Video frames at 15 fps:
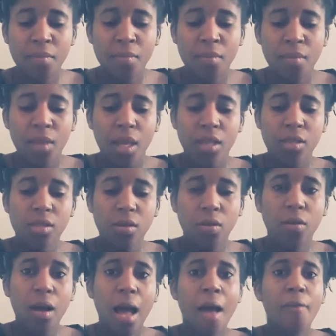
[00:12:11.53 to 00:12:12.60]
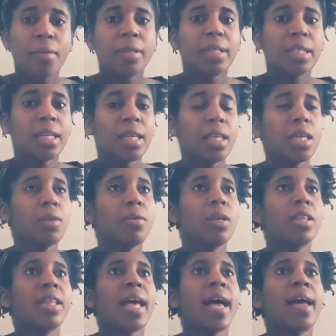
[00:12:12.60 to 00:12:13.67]
And so I've been dealing with
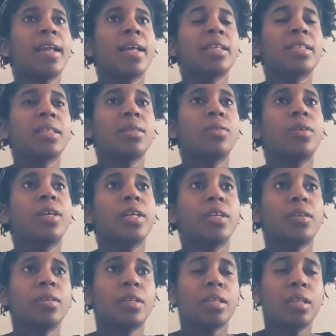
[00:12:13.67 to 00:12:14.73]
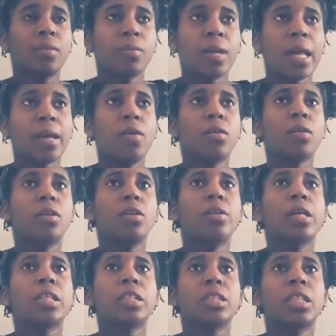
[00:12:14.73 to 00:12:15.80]
that. And I said, "Lord, when I go to New
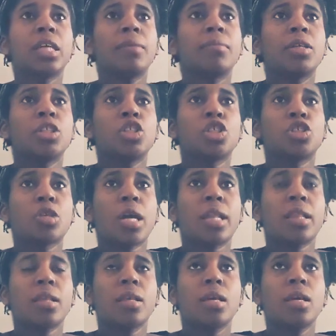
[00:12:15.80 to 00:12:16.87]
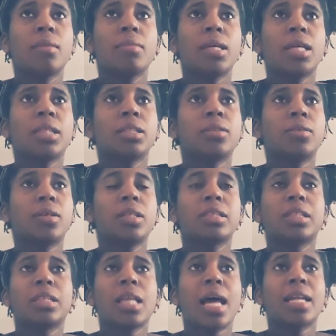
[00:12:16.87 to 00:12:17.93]
York, give me strength." Because, Lord, it's a
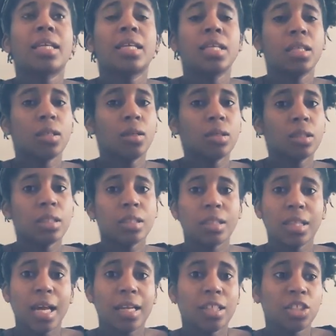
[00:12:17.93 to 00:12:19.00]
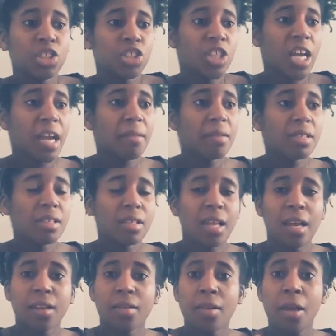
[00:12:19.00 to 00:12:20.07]
lot of guilt. It's a lot of shame. It's a lot
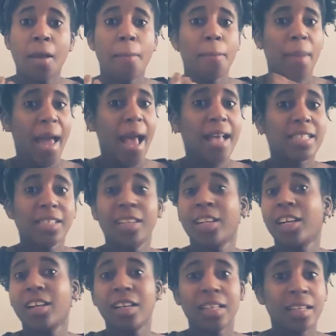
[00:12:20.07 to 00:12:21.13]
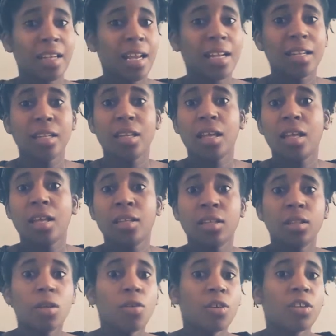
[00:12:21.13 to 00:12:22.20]
of past hurt in the
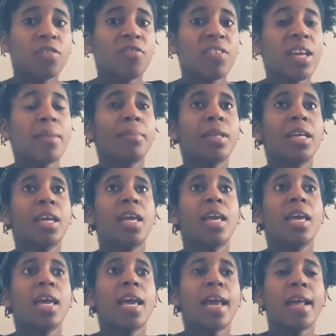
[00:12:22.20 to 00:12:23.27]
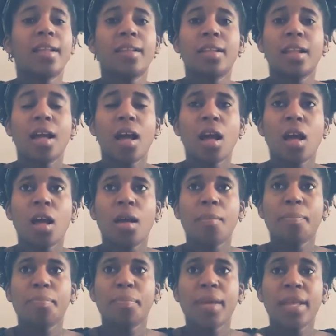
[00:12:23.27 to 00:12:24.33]
Logan family. And
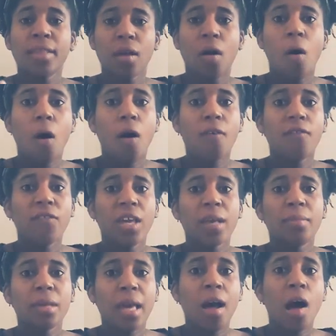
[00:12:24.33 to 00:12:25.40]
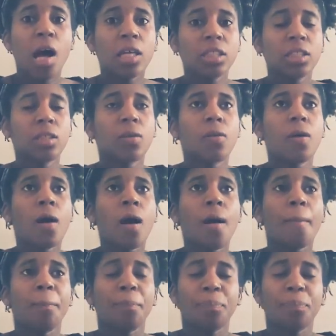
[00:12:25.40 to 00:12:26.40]
in the Hall family also.